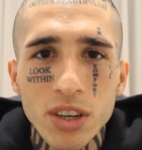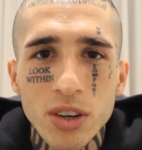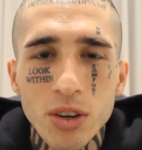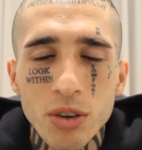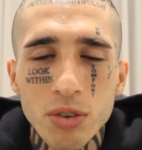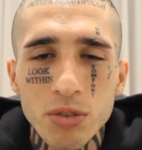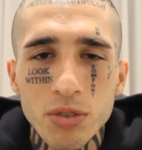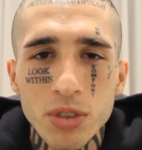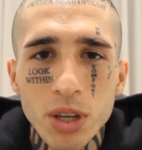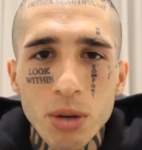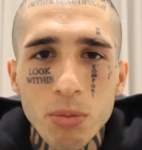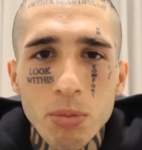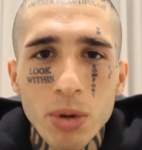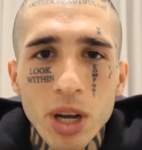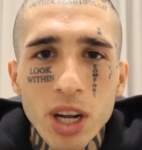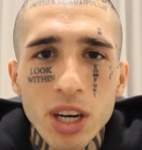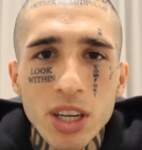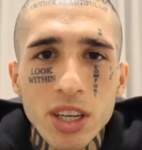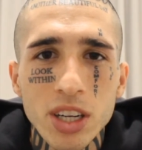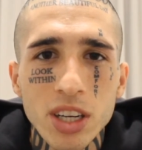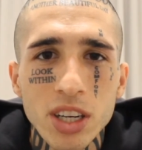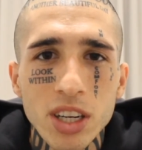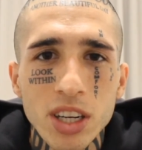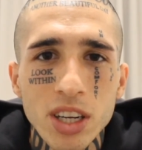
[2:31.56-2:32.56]
off their
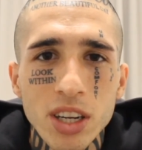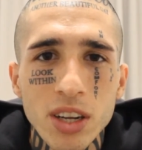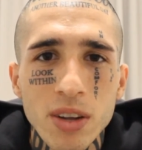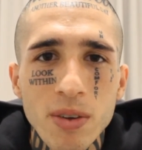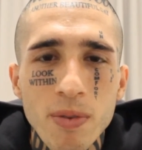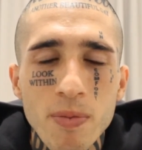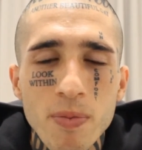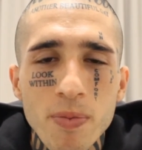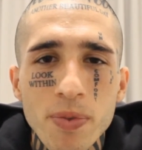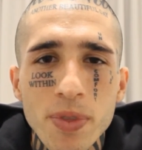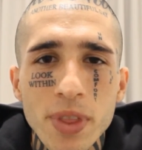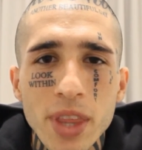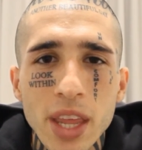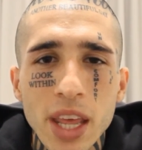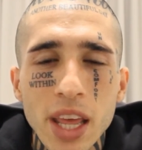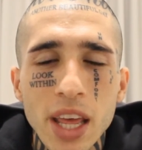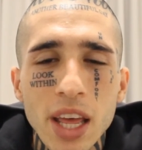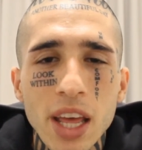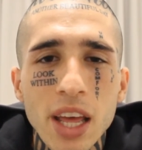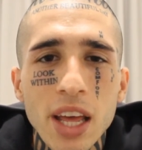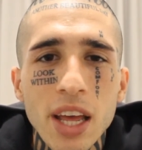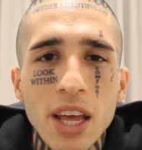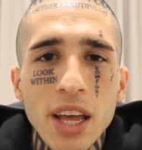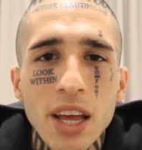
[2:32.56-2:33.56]
balcony.
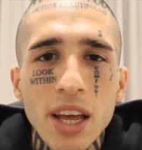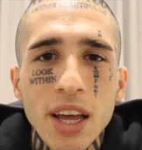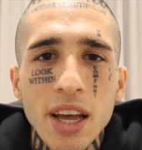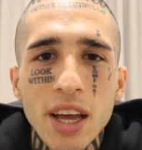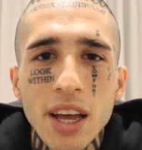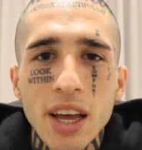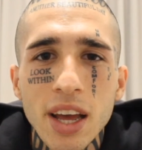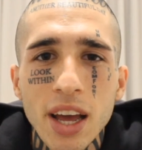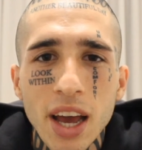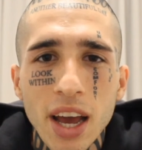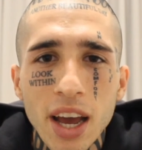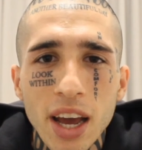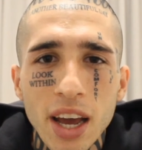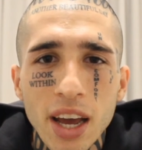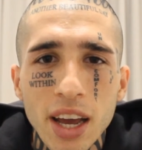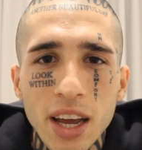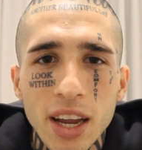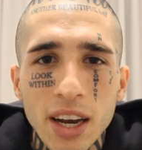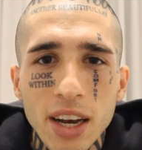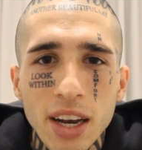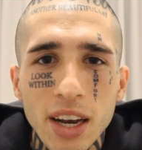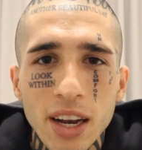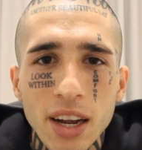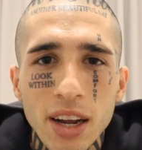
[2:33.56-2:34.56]

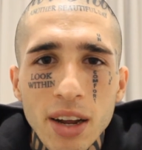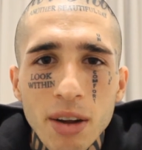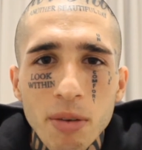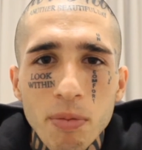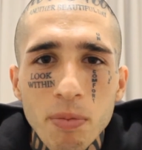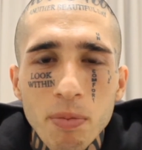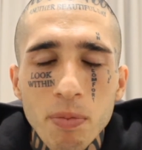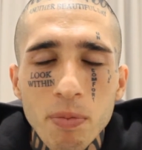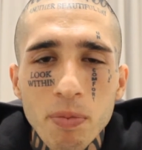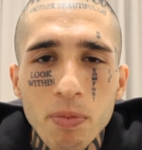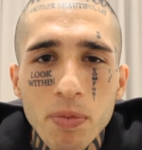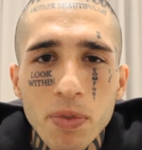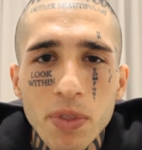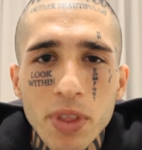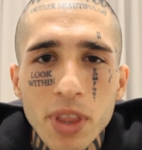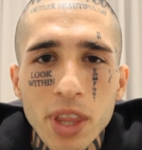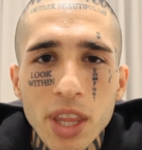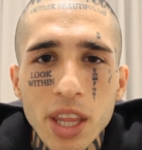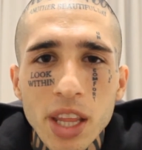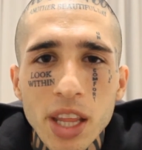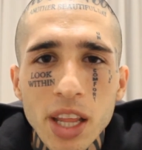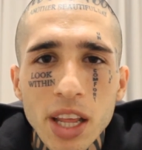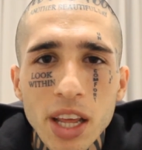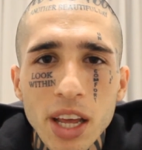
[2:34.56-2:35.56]
And
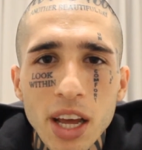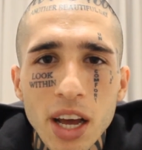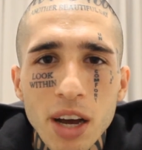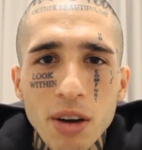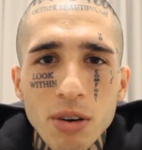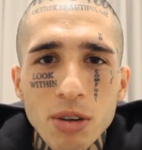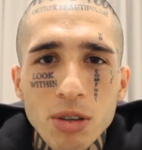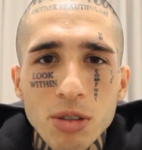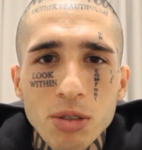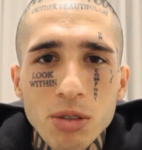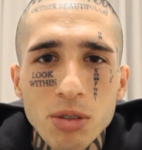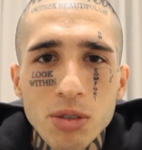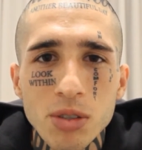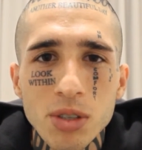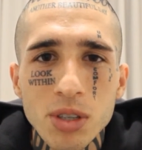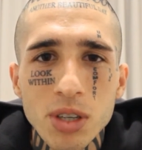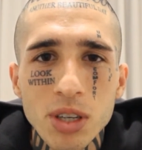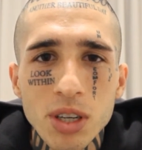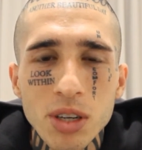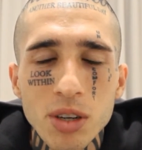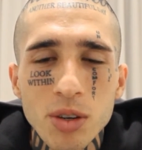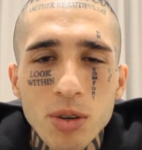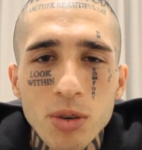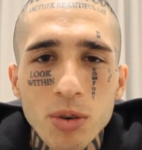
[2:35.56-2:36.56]
I
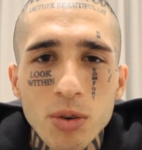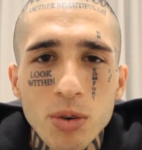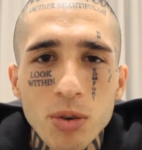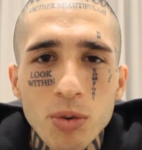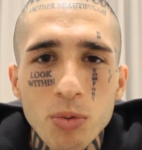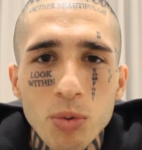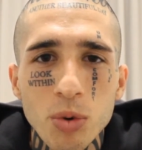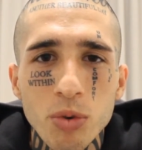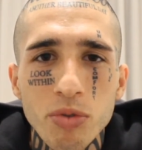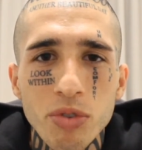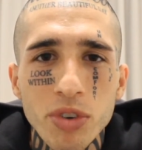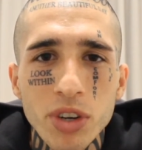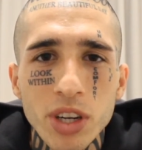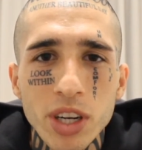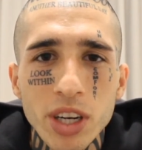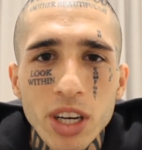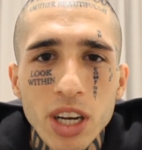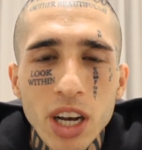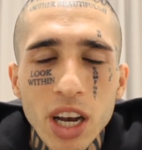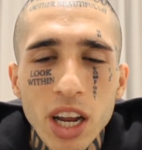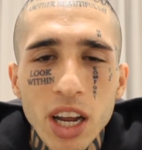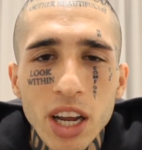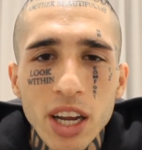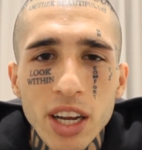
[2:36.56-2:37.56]
was
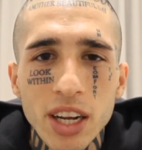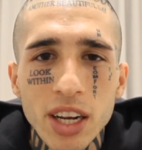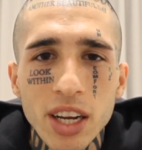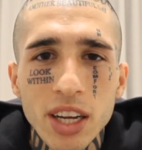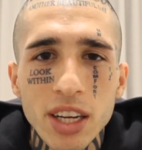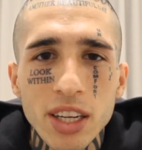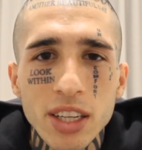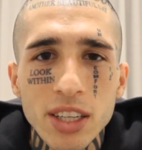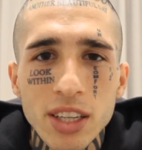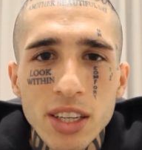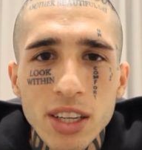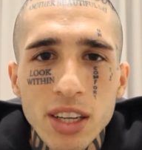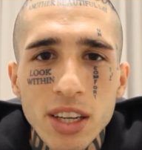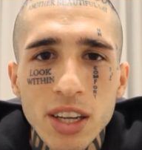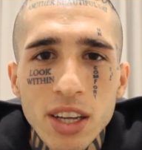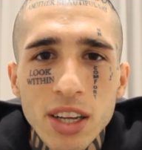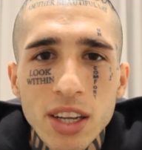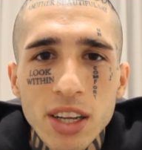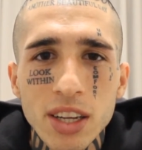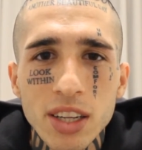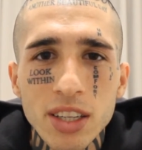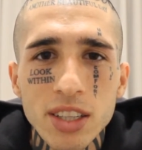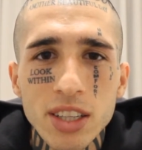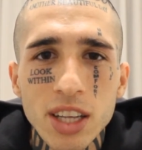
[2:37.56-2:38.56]
within like
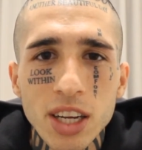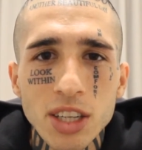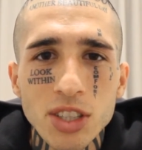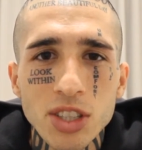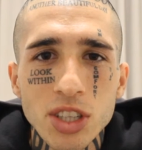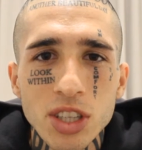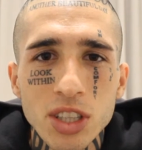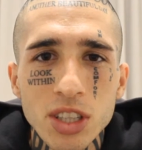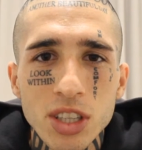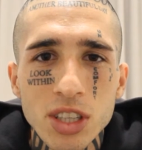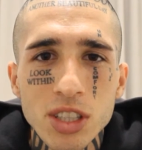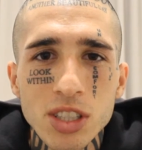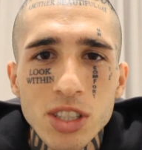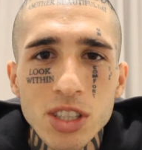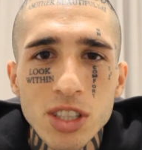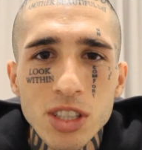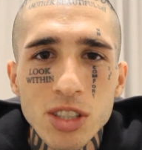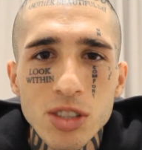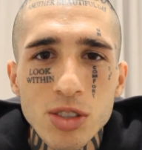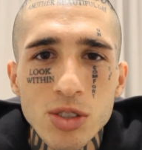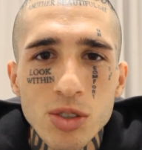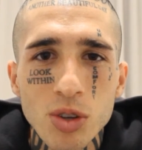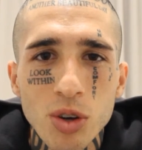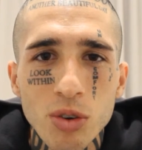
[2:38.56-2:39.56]
touching
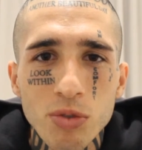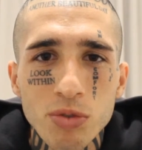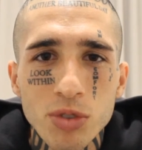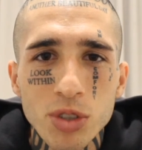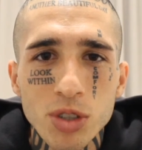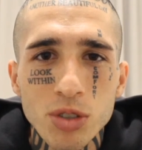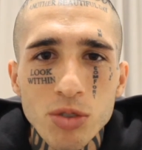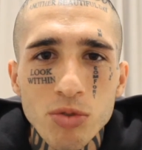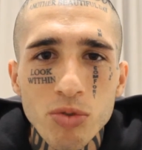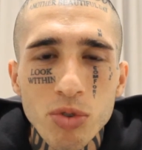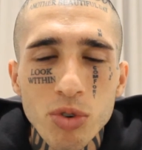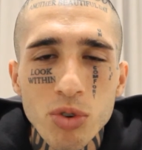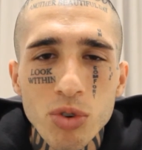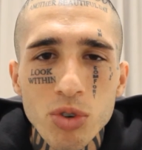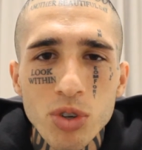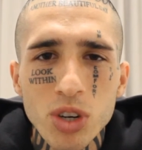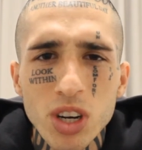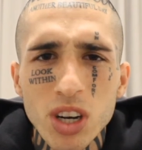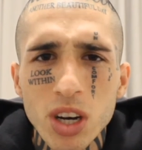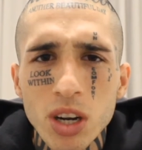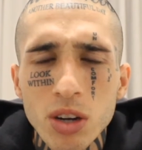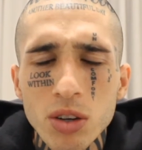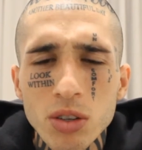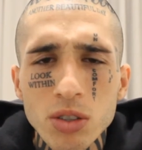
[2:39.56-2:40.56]
distance of this
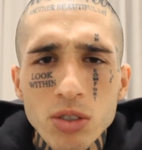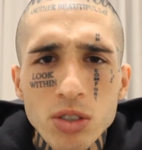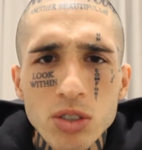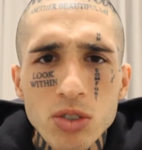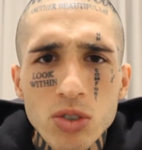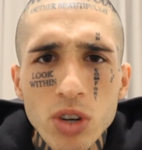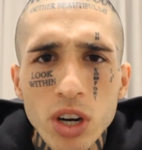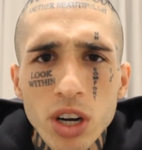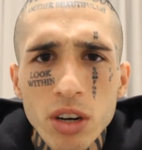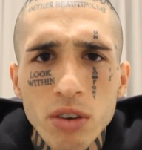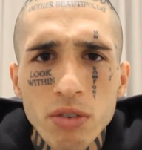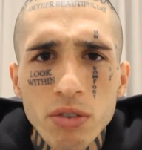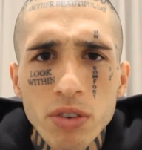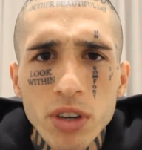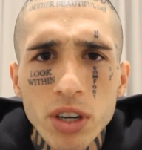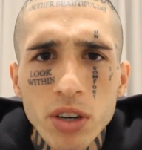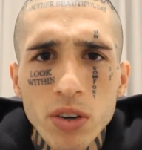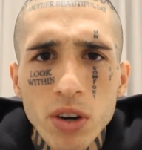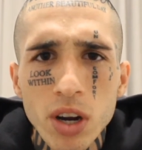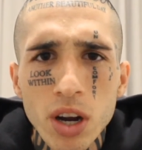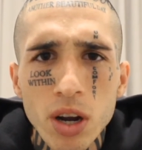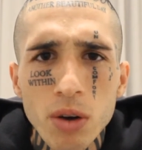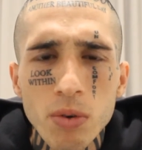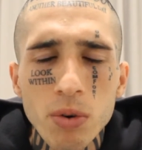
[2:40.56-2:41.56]
food and I was trying to
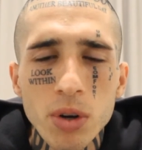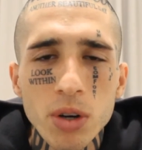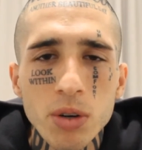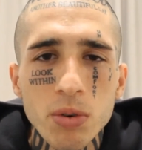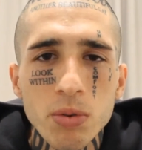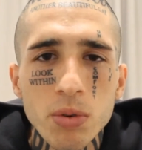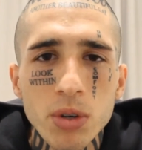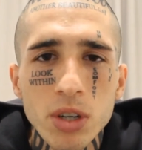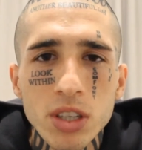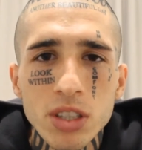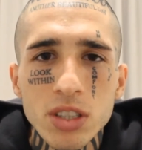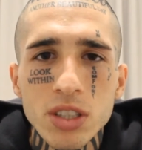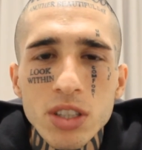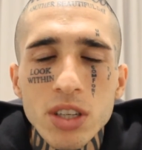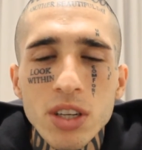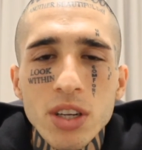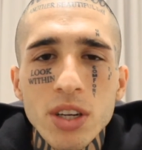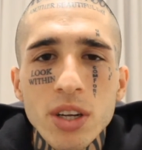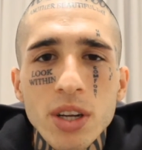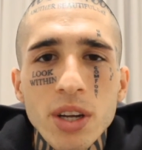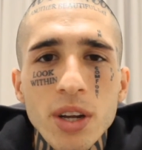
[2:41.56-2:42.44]
figure out what it was.